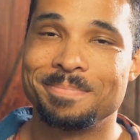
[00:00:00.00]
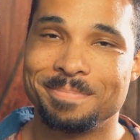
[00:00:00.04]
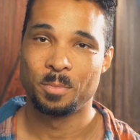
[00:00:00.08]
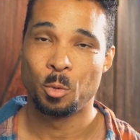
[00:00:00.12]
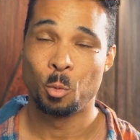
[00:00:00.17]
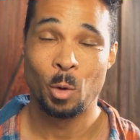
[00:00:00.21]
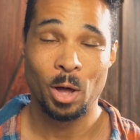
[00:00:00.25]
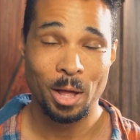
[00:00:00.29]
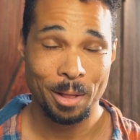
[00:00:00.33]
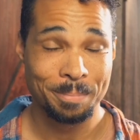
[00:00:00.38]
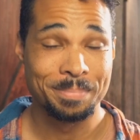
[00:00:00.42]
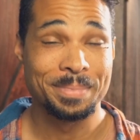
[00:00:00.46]

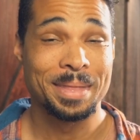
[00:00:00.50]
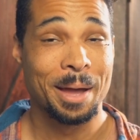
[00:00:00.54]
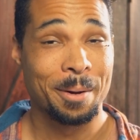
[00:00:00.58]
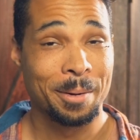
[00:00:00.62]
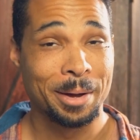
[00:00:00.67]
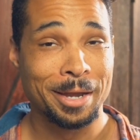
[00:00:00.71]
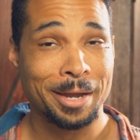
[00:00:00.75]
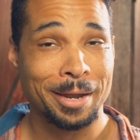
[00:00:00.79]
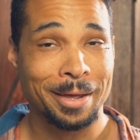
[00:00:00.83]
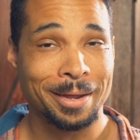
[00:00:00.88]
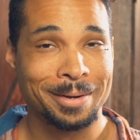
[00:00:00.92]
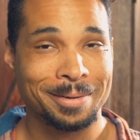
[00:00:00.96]
Well, now I
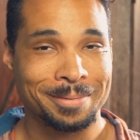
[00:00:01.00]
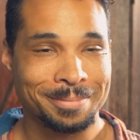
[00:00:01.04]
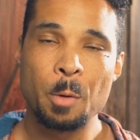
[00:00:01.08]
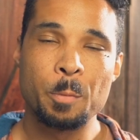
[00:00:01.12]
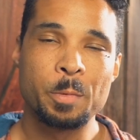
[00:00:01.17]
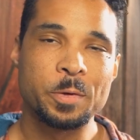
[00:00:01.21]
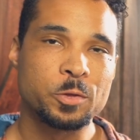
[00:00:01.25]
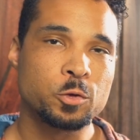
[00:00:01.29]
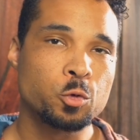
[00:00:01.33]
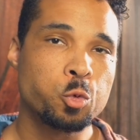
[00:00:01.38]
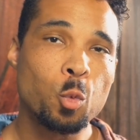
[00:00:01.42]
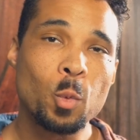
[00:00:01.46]
did. And
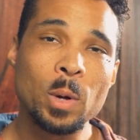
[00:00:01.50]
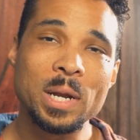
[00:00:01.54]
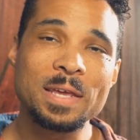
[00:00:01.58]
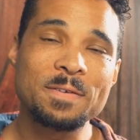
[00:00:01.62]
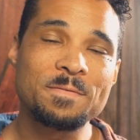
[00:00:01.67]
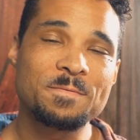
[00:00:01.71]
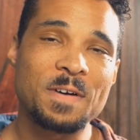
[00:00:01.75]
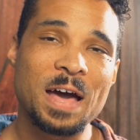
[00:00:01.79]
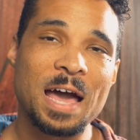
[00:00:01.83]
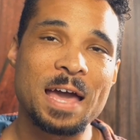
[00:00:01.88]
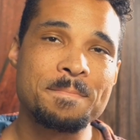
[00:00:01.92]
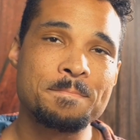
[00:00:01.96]
with
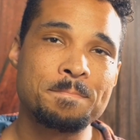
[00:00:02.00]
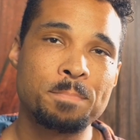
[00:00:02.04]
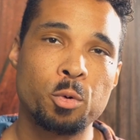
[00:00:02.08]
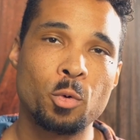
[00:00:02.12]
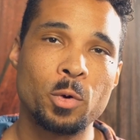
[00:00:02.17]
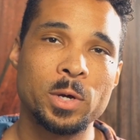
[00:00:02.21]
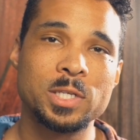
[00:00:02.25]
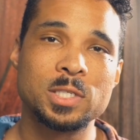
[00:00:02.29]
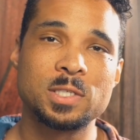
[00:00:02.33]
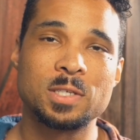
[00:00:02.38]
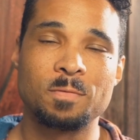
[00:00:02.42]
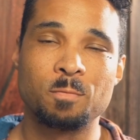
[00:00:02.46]
25
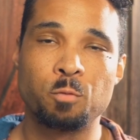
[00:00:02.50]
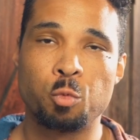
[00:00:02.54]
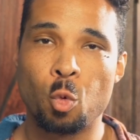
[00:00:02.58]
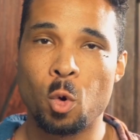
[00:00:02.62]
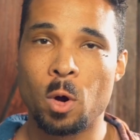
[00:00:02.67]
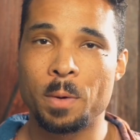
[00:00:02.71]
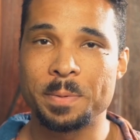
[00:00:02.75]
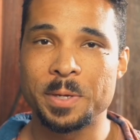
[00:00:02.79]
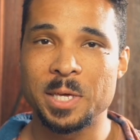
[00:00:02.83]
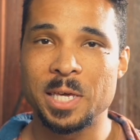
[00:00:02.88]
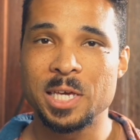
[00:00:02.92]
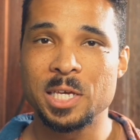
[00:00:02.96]
points of
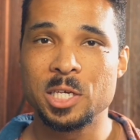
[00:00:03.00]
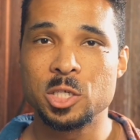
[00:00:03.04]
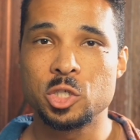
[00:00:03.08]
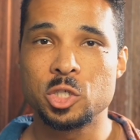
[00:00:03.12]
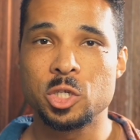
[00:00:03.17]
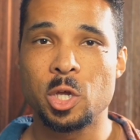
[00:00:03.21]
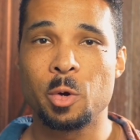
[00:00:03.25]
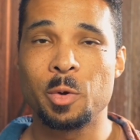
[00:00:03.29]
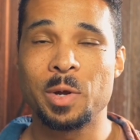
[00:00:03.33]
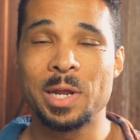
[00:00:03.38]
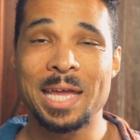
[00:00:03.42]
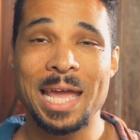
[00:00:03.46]
warp
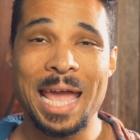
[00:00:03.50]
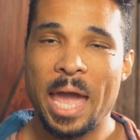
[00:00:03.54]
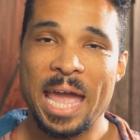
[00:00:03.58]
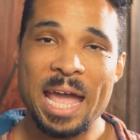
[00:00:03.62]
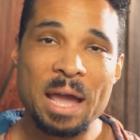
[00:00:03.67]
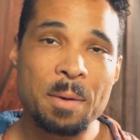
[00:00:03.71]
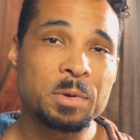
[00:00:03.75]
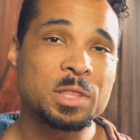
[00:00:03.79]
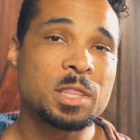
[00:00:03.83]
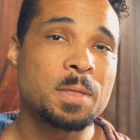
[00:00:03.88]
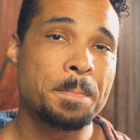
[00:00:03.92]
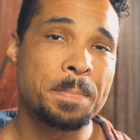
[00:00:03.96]
keystoning and
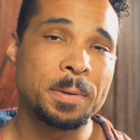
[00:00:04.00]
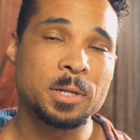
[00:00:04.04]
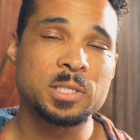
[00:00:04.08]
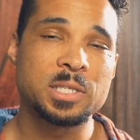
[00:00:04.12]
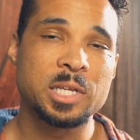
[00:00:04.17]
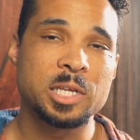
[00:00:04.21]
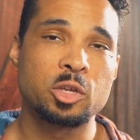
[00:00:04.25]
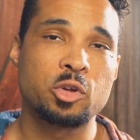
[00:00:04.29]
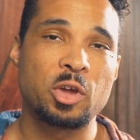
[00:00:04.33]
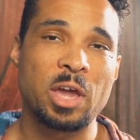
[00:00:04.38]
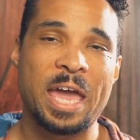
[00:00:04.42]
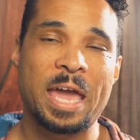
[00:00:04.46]
with the
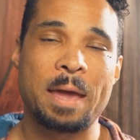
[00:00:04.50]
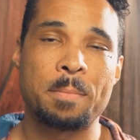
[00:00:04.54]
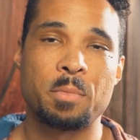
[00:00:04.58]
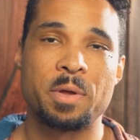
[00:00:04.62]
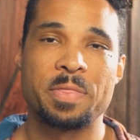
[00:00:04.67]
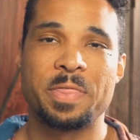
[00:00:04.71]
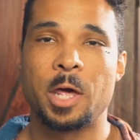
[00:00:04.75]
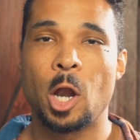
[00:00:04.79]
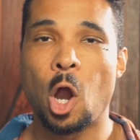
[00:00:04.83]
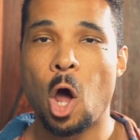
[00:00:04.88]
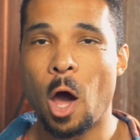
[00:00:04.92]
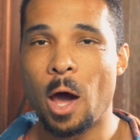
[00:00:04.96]
built-in camera
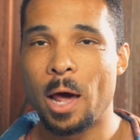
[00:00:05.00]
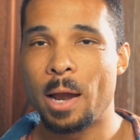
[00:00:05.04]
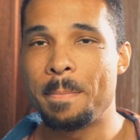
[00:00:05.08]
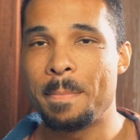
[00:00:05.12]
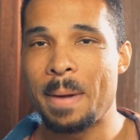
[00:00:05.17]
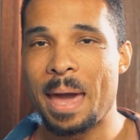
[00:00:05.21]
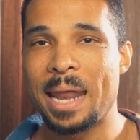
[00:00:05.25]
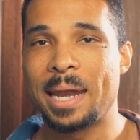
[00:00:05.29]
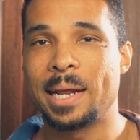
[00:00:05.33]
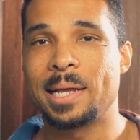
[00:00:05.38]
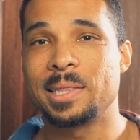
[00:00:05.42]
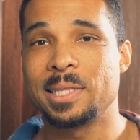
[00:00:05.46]
that
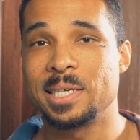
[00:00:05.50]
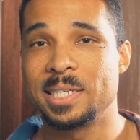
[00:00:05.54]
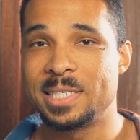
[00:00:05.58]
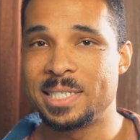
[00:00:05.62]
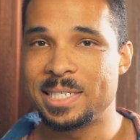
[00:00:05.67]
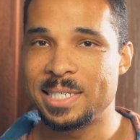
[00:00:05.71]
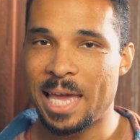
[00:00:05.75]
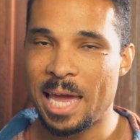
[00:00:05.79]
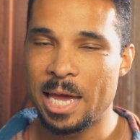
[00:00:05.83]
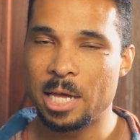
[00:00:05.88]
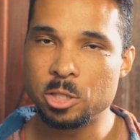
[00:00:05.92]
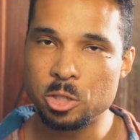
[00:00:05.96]
automatically
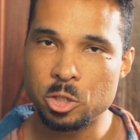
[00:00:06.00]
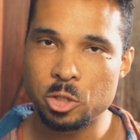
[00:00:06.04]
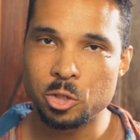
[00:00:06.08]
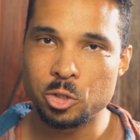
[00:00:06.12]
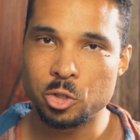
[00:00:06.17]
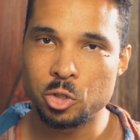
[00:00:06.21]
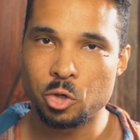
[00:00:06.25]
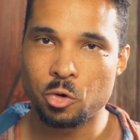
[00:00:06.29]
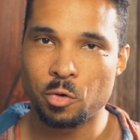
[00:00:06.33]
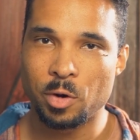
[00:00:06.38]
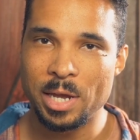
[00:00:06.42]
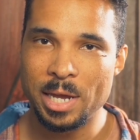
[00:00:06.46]
scans your
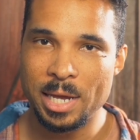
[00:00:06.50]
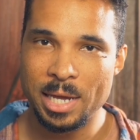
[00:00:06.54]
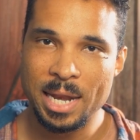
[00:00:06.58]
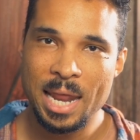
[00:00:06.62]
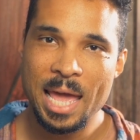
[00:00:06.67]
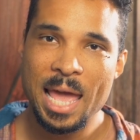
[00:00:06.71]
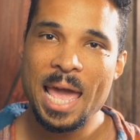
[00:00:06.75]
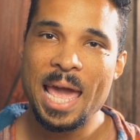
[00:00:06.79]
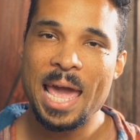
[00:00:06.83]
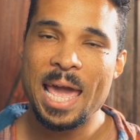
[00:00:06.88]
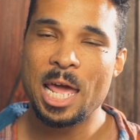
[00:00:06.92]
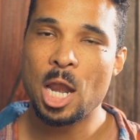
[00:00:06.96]
screen
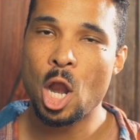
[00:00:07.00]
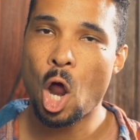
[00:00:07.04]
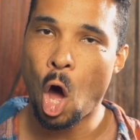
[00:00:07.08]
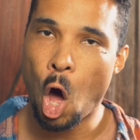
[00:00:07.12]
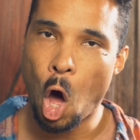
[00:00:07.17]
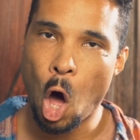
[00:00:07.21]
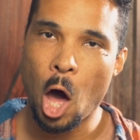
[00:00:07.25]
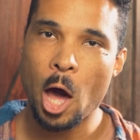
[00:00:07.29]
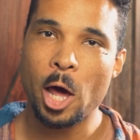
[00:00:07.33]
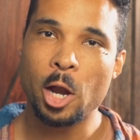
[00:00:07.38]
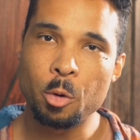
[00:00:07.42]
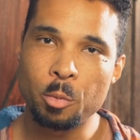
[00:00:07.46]
and
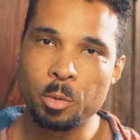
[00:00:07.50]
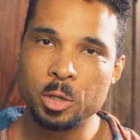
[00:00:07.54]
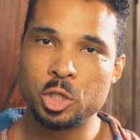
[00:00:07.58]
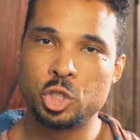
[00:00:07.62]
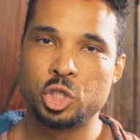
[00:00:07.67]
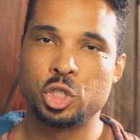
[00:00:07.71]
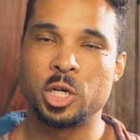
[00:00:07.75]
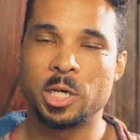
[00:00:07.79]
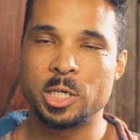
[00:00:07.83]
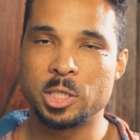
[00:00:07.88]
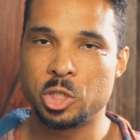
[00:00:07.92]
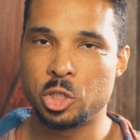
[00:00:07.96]

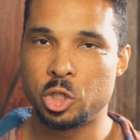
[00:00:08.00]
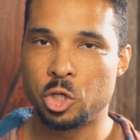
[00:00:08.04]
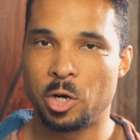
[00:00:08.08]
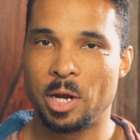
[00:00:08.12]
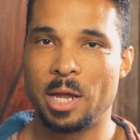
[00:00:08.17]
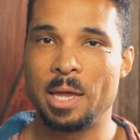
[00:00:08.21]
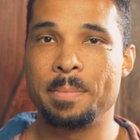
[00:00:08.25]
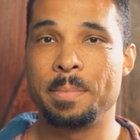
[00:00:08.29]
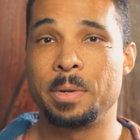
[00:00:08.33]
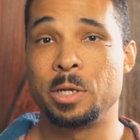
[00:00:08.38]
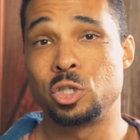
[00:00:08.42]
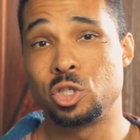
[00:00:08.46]
auto-adjusts your
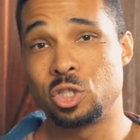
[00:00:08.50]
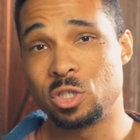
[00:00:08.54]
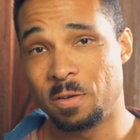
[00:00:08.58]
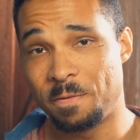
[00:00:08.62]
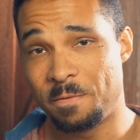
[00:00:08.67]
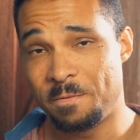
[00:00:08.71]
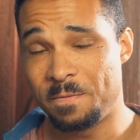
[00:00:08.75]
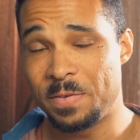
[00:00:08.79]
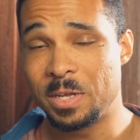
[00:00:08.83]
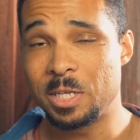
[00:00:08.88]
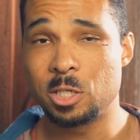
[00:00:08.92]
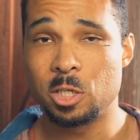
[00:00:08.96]
image to
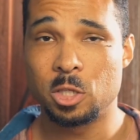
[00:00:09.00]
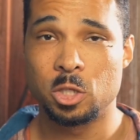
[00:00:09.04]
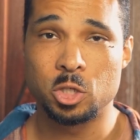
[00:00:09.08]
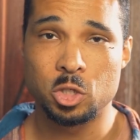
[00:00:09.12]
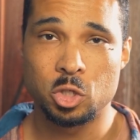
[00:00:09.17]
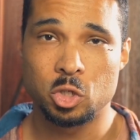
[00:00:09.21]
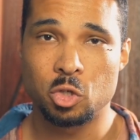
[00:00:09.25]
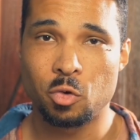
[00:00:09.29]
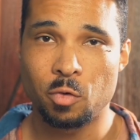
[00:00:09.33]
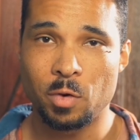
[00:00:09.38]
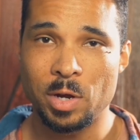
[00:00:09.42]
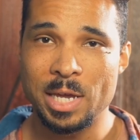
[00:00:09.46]
fit to the
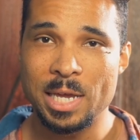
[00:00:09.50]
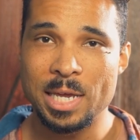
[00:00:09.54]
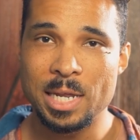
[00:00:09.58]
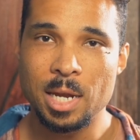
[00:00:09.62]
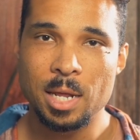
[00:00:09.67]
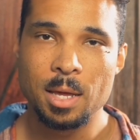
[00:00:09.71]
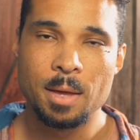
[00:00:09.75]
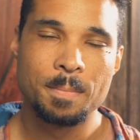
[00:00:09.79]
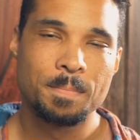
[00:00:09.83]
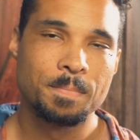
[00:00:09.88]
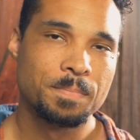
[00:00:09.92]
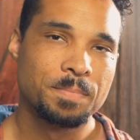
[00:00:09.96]
screen,
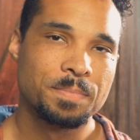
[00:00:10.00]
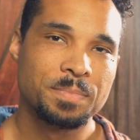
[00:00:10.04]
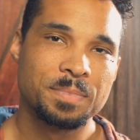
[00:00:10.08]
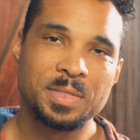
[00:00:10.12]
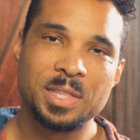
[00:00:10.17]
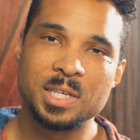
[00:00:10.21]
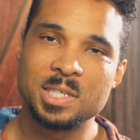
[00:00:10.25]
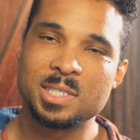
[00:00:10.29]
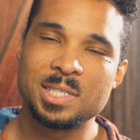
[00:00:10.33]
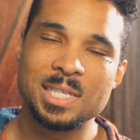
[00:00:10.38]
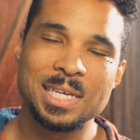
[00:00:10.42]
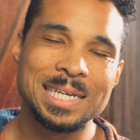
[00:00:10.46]

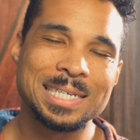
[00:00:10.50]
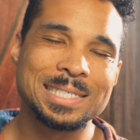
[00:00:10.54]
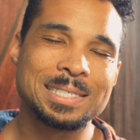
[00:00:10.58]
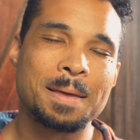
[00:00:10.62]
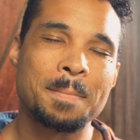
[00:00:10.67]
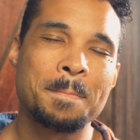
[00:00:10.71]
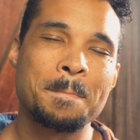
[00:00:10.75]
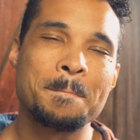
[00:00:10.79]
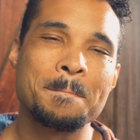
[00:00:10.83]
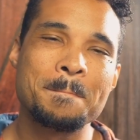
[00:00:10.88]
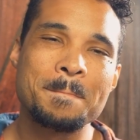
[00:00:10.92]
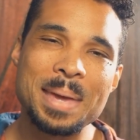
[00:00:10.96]
this thing is
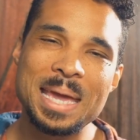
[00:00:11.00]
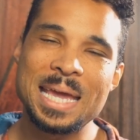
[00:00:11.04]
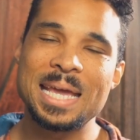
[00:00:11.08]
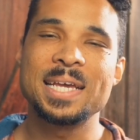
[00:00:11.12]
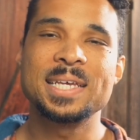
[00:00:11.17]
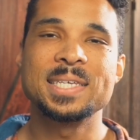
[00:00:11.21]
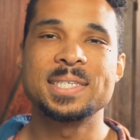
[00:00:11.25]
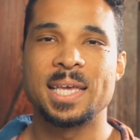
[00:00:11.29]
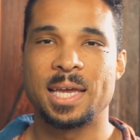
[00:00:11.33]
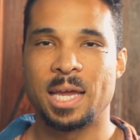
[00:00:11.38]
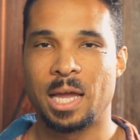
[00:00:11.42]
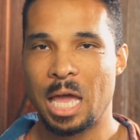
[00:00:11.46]

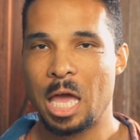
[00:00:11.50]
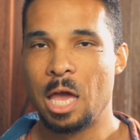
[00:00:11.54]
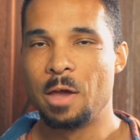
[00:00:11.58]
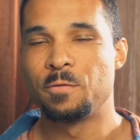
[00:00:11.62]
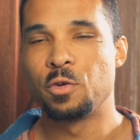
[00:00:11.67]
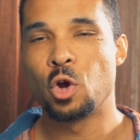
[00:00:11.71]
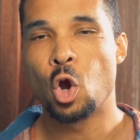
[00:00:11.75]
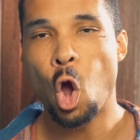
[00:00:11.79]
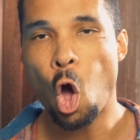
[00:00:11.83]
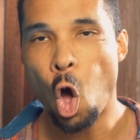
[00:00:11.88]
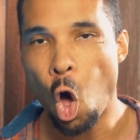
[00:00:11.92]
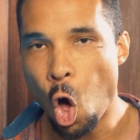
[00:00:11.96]
amazing
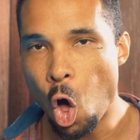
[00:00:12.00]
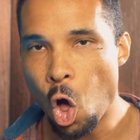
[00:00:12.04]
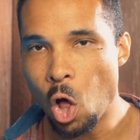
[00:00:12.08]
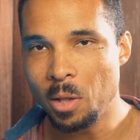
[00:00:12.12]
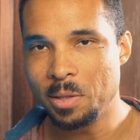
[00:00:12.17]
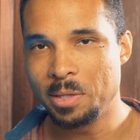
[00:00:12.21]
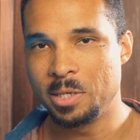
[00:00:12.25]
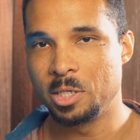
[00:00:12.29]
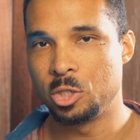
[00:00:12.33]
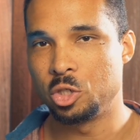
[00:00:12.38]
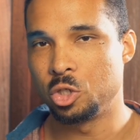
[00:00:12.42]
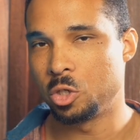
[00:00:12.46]
for all
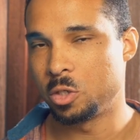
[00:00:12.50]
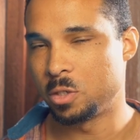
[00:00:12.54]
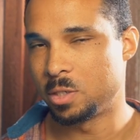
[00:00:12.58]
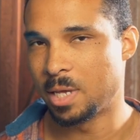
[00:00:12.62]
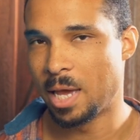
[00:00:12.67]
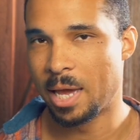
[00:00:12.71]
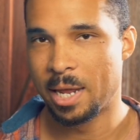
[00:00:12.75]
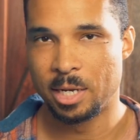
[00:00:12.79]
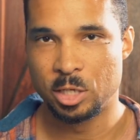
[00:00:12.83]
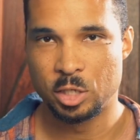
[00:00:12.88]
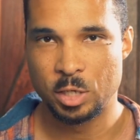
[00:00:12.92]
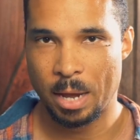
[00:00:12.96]
digital
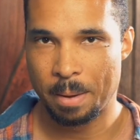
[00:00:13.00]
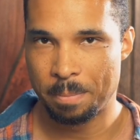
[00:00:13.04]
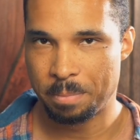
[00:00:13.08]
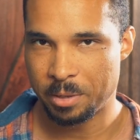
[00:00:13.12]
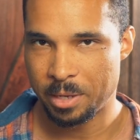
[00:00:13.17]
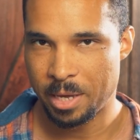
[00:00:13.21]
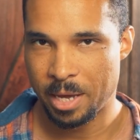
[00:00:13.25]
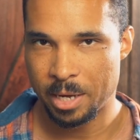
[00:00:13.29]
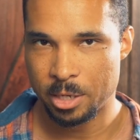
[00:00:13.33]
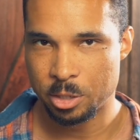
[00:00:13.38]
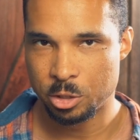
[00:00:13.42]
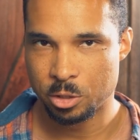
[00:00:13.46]
signage
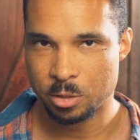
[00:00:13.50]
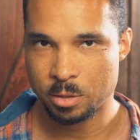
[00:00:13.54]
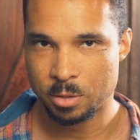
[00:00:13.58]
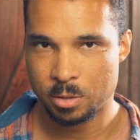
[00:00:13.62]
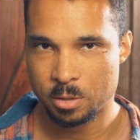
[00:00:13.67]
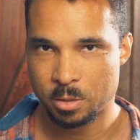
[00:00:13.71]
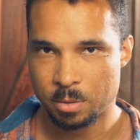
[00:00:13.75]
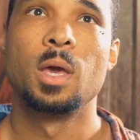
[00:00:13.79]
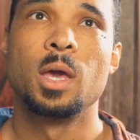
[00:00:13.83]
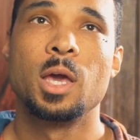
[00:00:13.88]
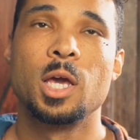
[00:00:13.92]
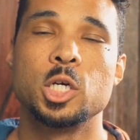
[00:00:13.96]
applications.